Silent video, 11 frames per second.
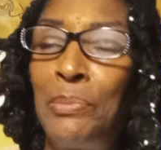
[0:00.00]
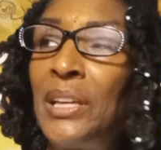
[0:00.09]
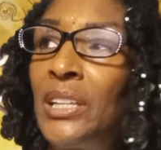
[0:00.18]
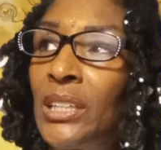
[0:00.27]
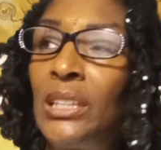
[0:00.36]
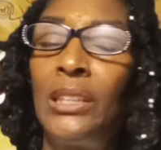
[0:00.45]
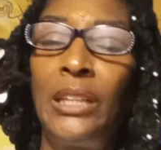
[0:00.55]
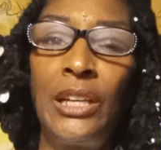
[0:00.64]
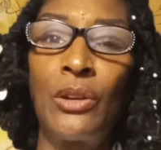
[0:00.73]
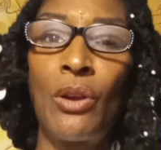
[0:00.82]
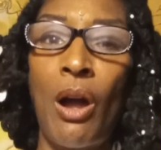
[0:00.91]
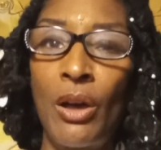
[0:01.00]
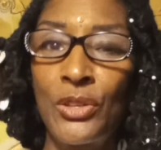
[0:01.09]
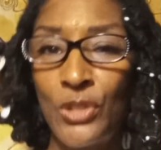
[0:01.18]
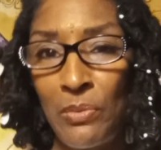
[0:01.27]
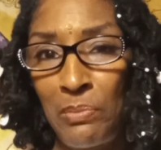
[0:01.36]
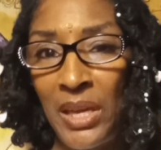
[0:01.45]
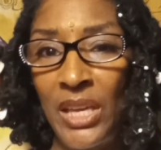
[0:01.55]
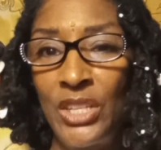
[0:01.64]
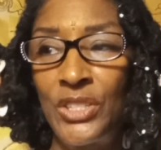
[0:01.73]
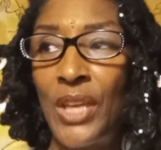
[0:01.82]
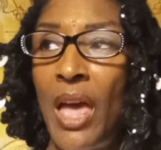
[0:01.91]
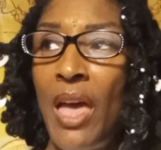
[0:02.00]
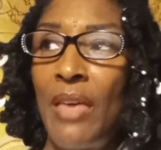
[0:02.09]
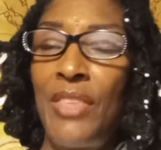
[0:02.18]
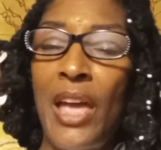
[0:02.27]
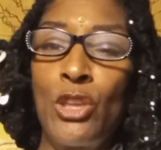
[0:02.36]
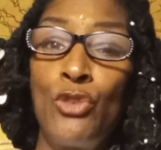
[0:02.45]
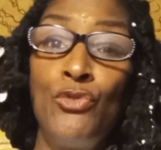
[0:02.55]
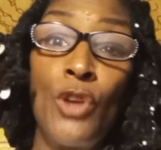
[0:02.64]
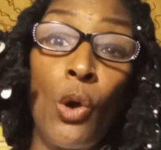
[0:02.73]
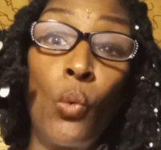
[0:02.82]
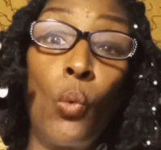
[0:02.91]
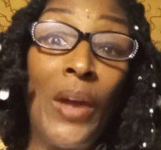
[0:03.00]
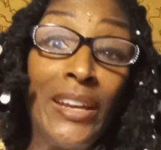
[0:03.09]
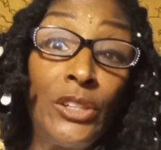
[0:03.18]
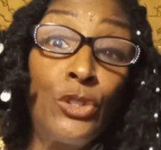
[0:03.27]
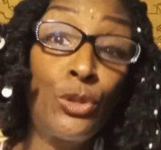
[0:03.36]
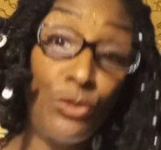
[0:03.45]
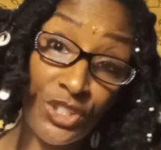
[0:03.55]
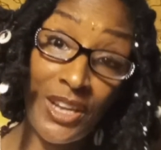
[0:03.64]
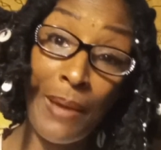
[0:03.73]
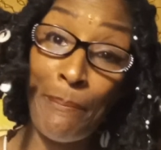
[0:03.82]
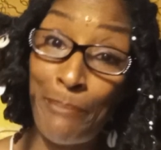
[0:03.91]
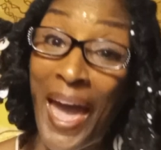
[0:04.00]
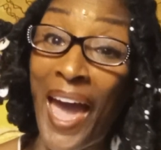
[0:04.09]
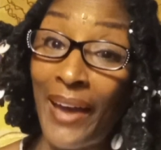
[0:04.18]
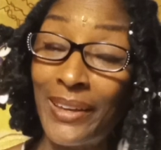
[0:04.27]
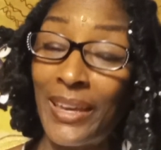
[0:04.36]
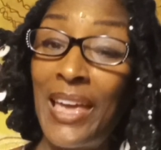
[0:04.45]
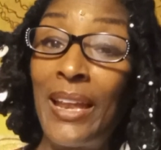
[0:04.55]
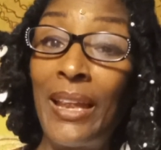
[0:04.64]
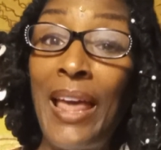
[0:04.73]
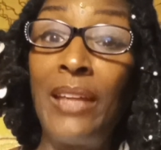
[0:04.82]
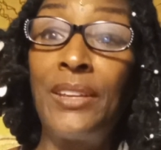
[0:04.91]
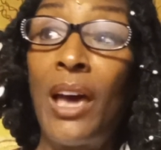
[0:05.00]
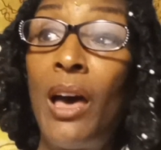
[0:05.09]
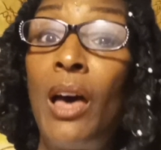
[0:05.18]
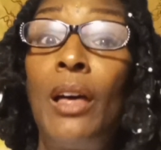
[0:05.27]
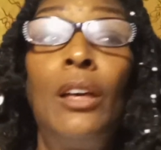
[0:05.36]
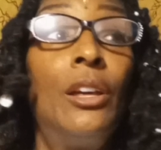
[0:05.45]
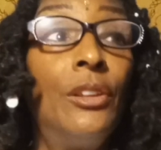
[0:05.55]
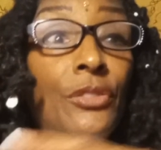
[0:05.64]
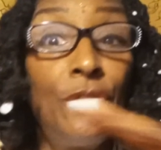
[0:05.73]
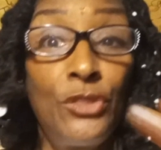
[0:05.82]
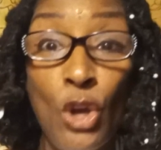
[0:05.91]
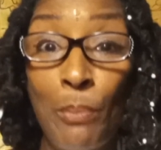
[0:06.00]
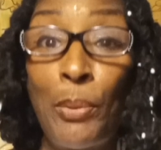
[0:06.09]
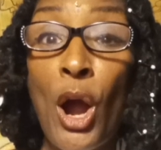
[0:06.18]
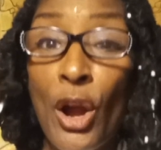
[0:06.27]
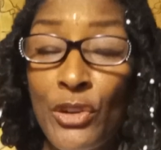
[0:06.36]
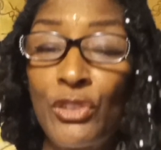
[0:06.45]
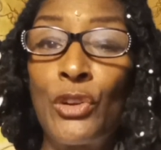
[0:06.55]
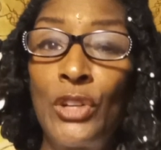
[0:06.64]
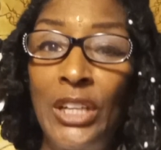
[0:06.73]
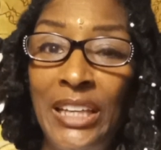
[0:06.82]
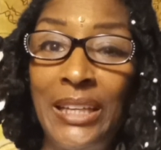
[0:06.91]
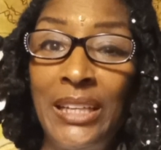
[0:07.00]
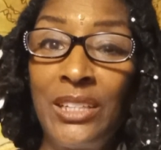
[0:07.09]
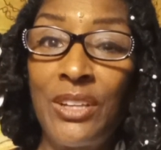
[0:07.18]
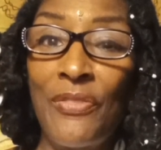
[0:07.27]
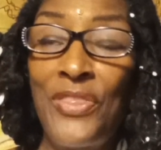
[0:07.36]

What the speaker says: Being a good leader also means that you know when to step back and let your partner lead.